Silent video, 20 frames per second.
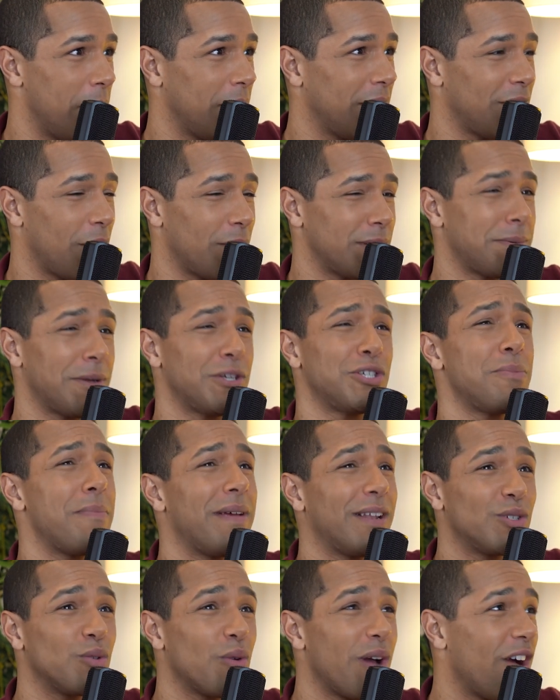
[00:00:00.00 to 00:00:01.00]
you know, especially
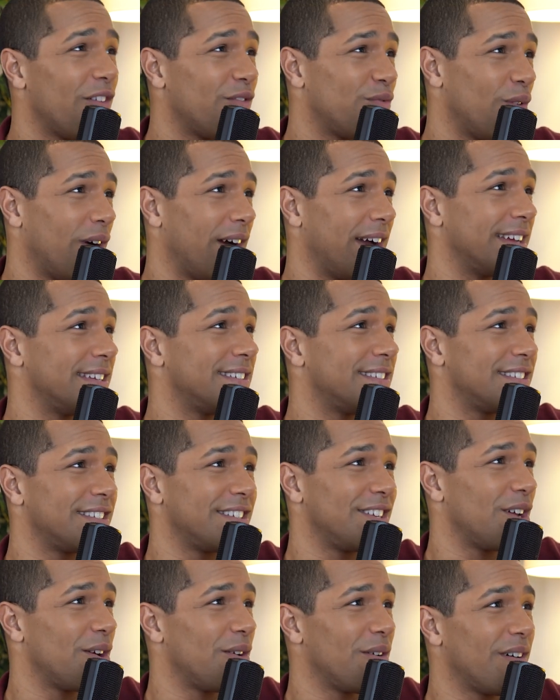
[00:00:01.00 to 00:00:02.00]
mental health wise,
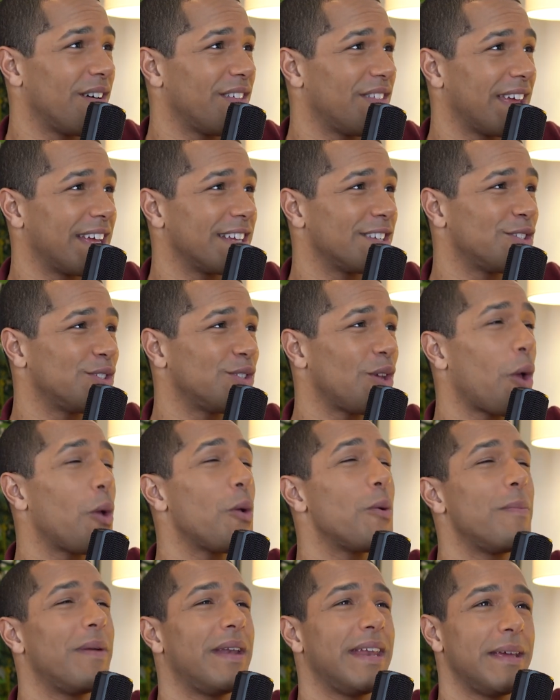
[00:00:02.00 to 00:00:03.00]
you know, I think
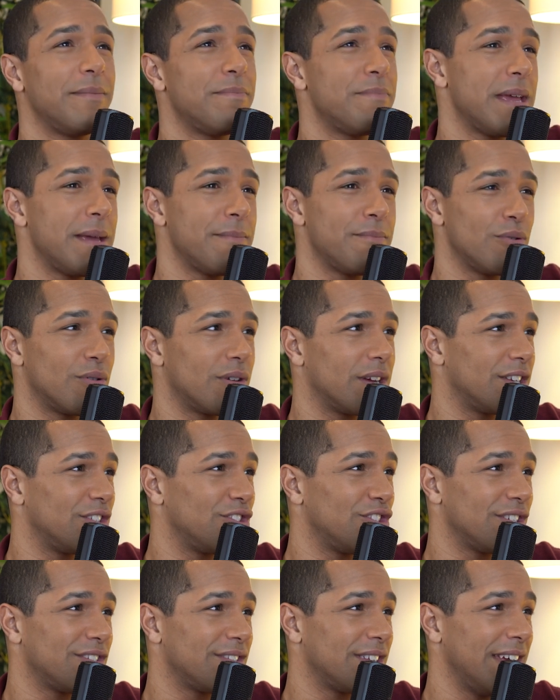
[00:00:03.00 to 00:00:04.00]
so many people can
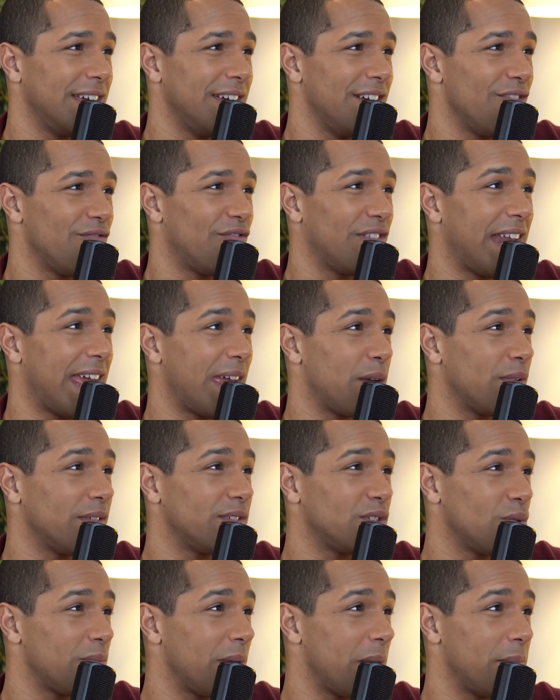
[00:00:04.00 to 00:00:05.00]
just relate with
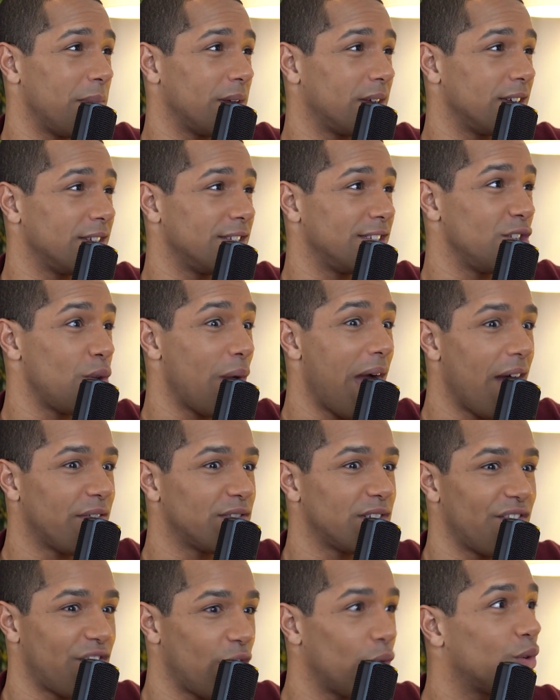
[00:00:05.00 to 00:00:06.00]
swimming because you have
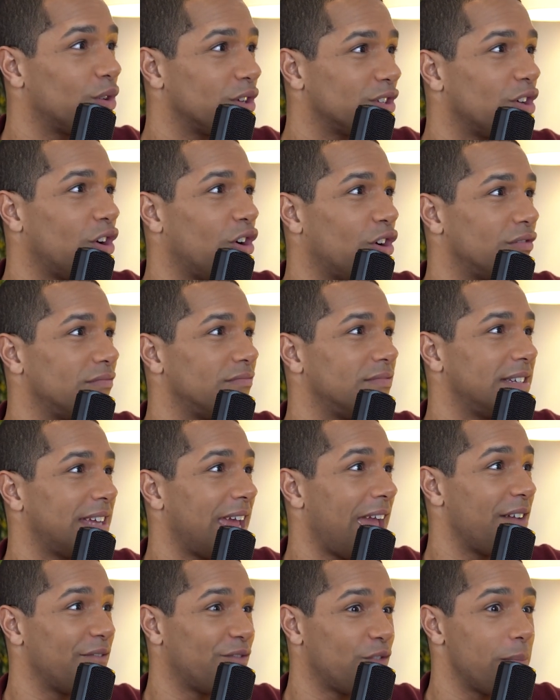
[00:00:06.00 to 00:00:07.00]
to focus on getting mm.